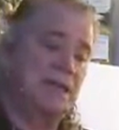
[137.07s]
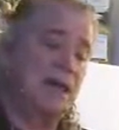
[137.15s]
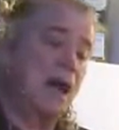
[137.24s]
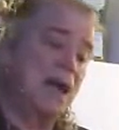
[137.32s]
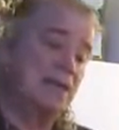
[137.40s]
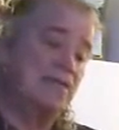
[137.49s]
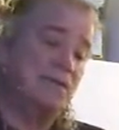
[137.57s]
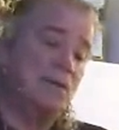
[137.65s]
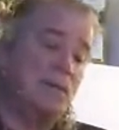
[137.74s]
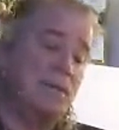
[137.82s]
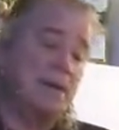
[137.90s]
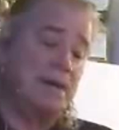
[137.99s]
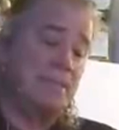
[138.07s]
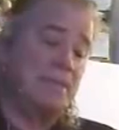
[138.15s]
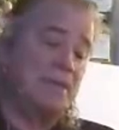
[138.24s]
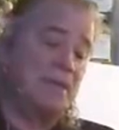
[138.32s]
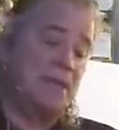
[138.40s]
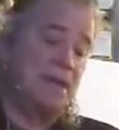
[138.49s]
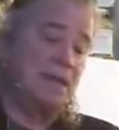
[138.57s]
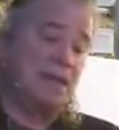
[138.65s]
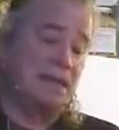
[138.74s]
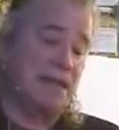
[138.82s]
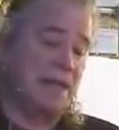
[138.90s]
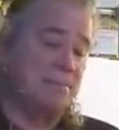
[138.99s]
God, even though we might not be thinking
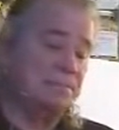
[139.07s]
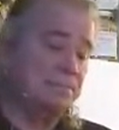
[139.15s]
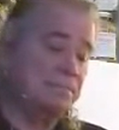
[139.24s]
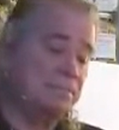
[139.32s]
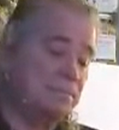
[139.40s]
like that.